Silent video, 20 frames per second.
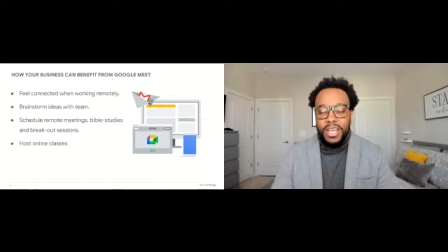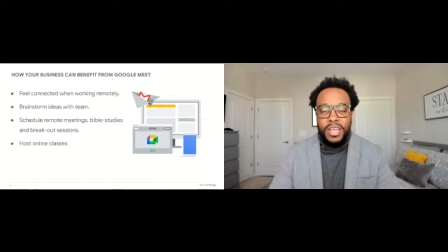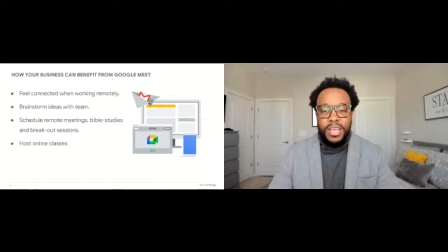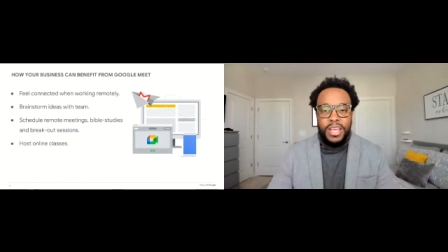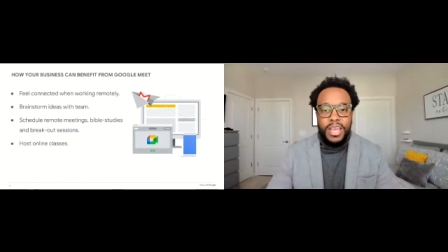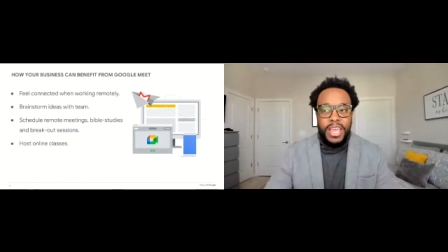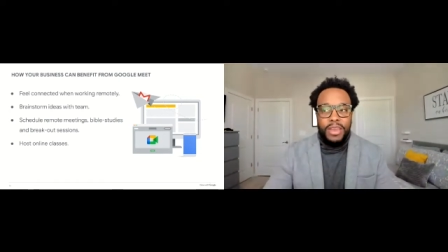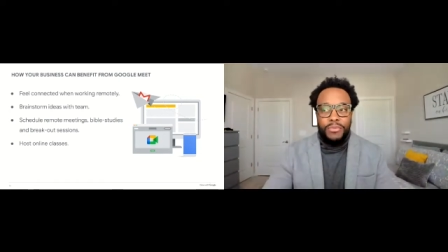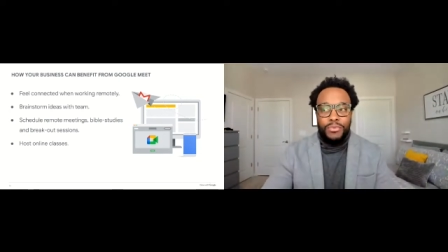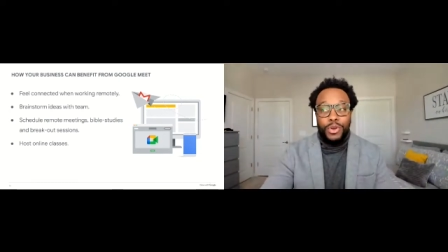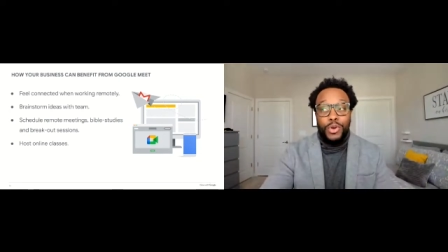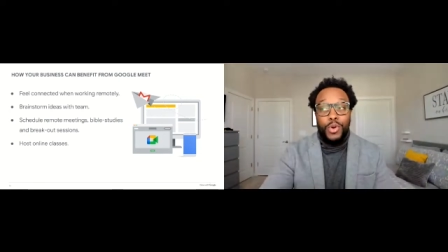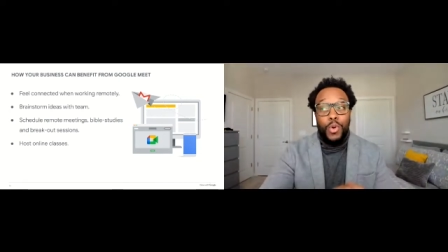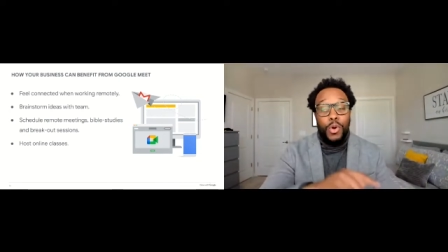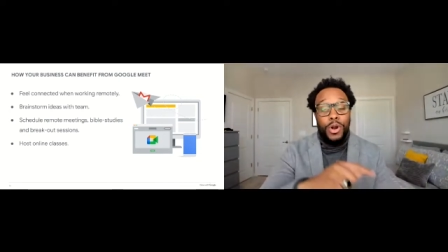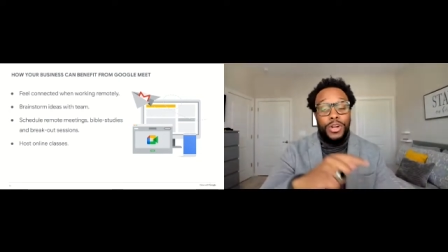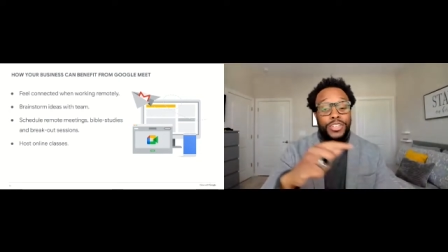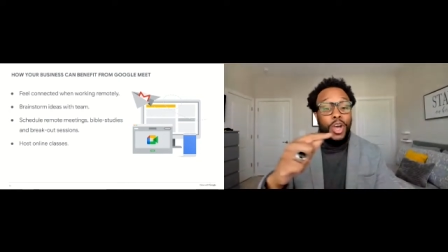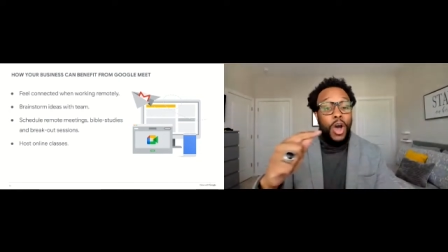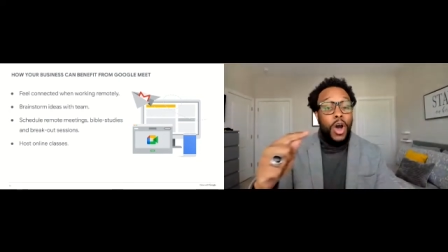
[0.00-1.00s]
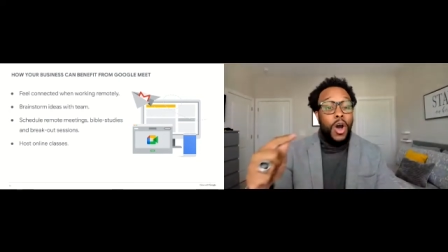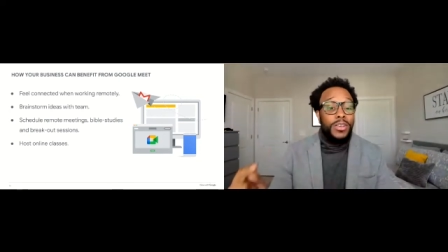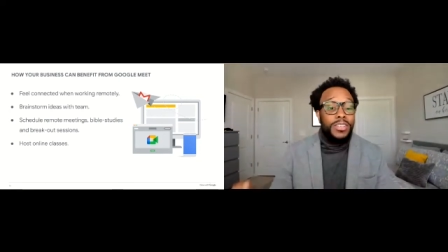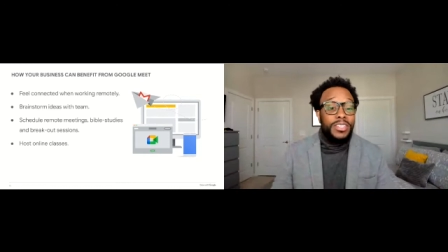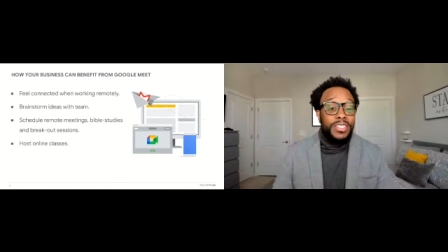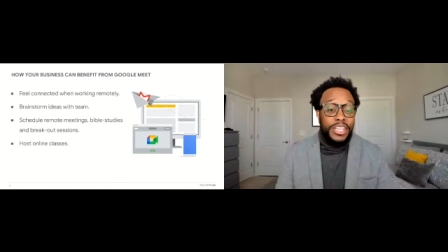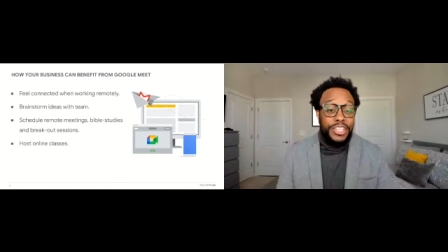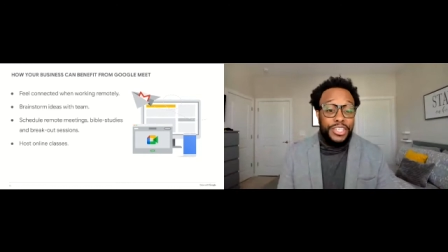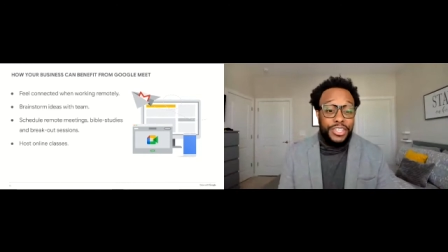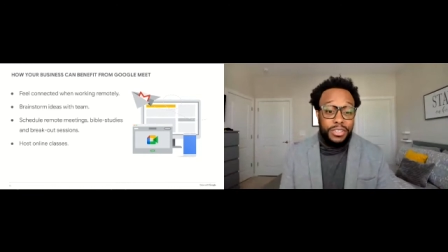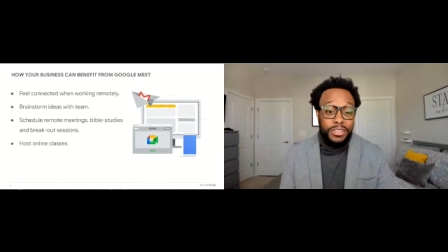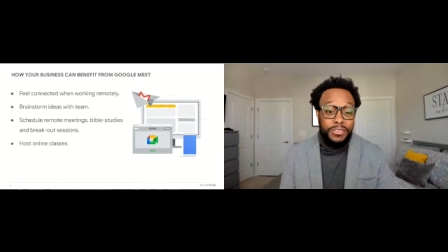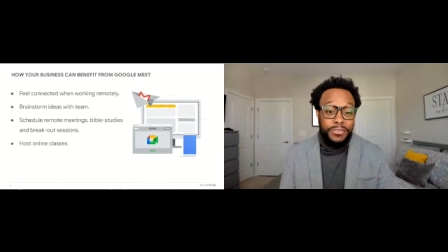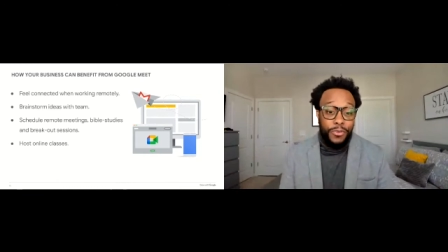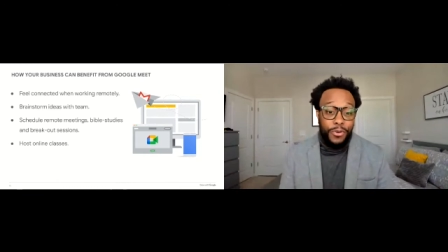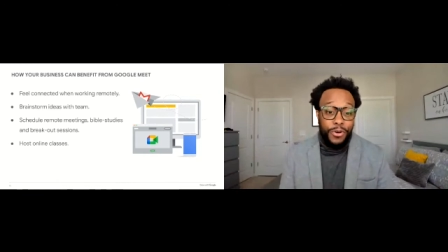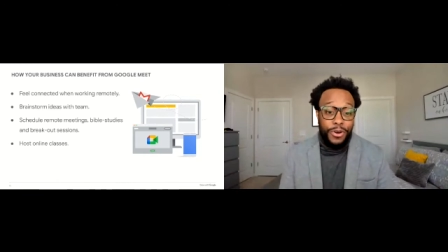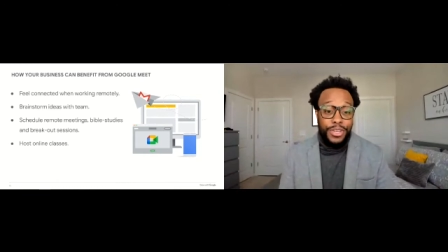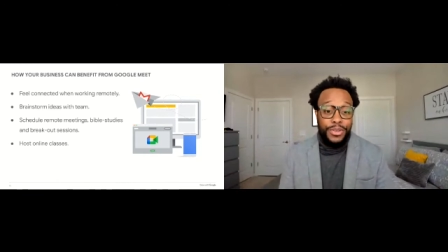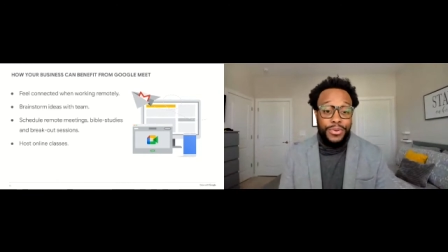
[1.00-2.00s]
it records all sessions
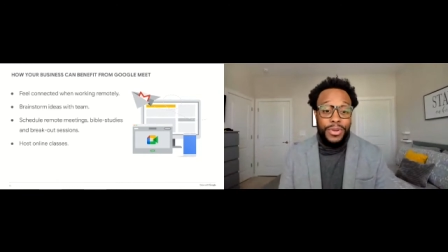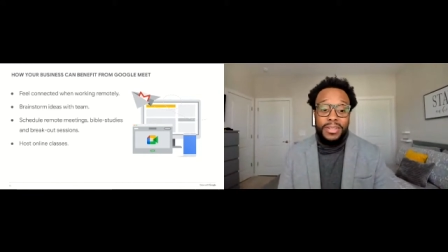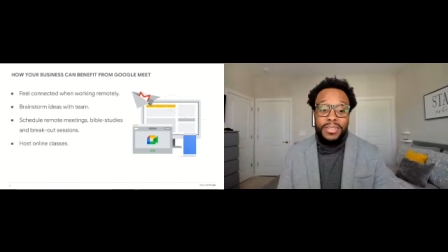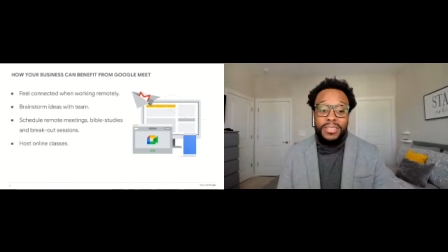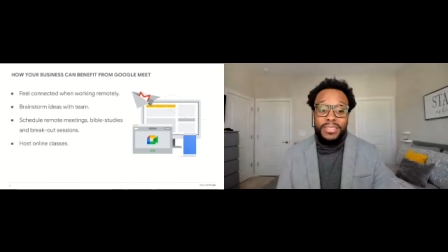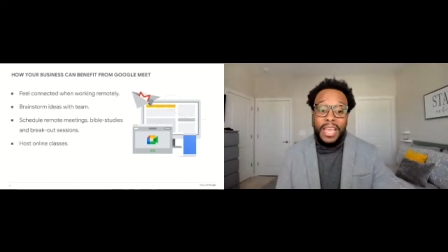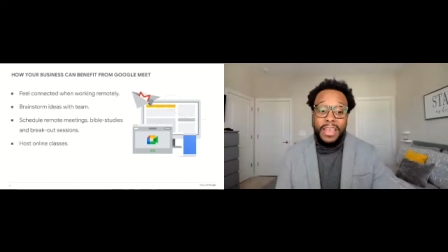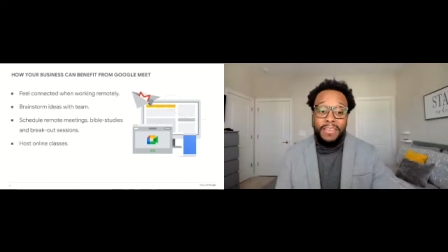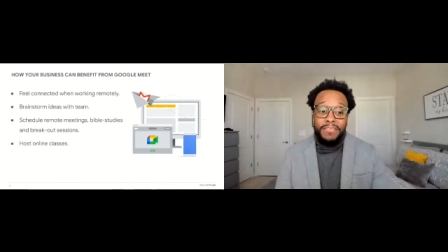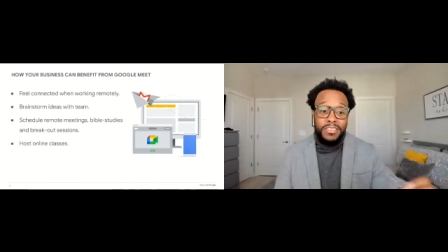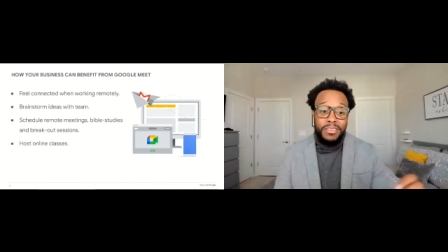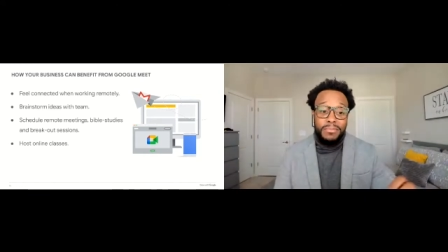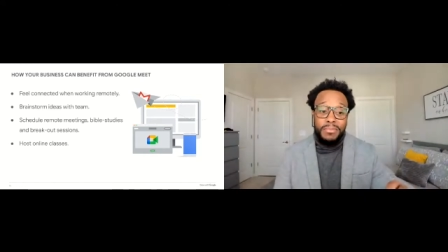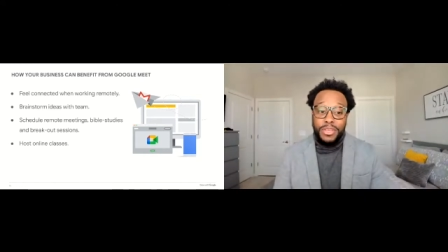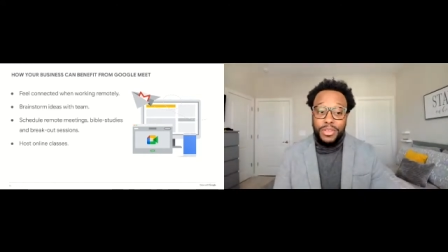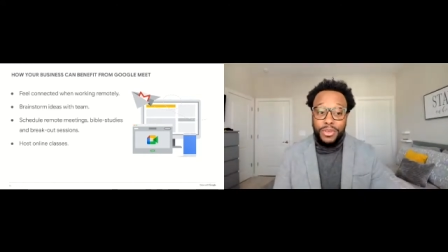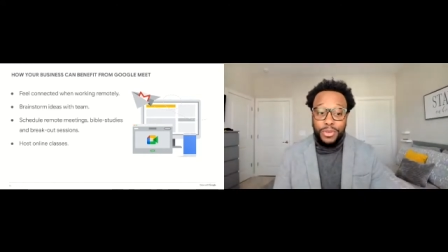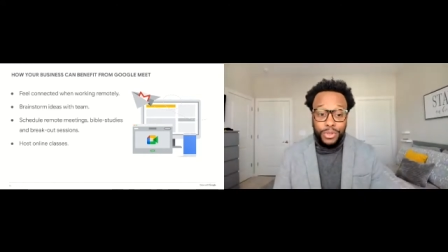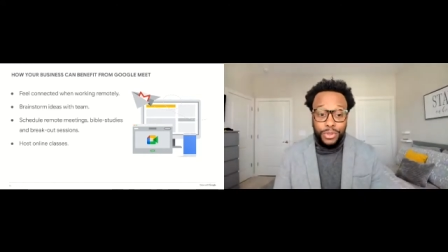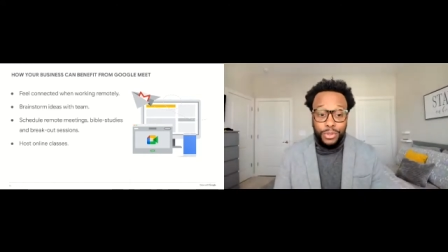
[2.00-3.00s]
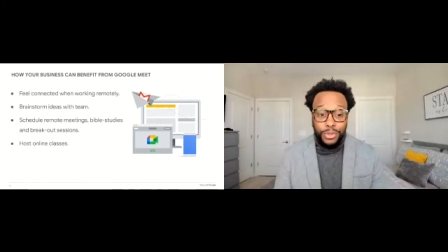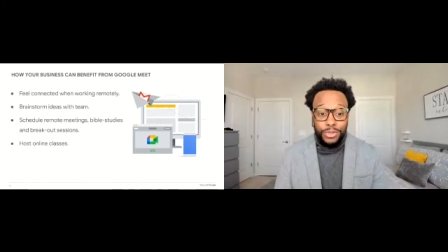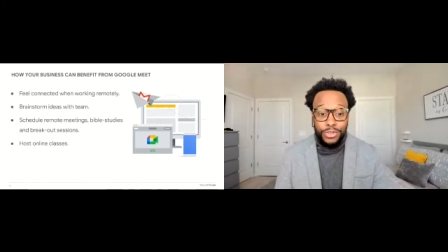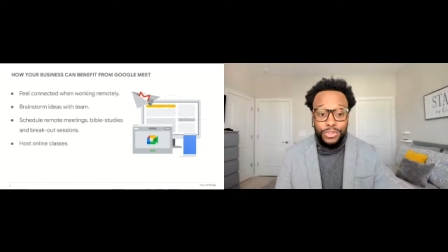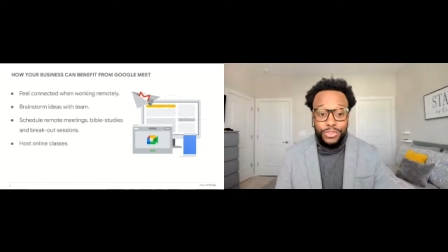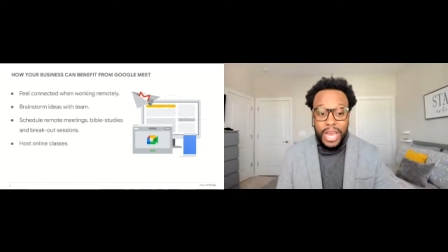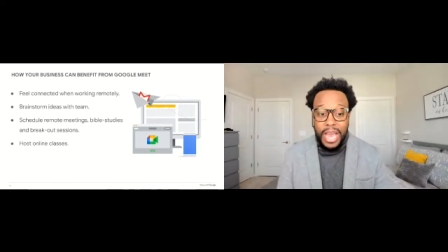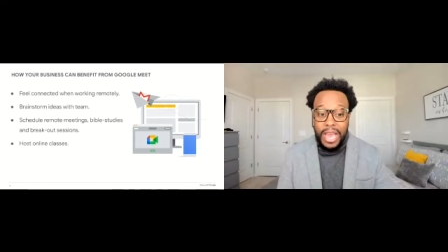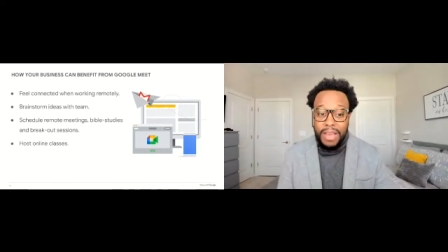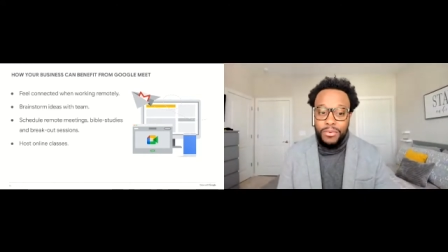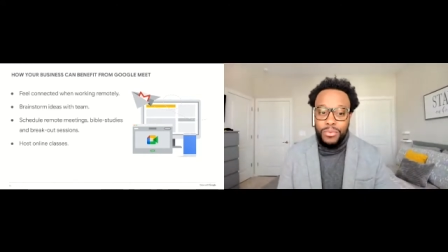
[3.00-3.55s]
for you and saves them in your Google Drive.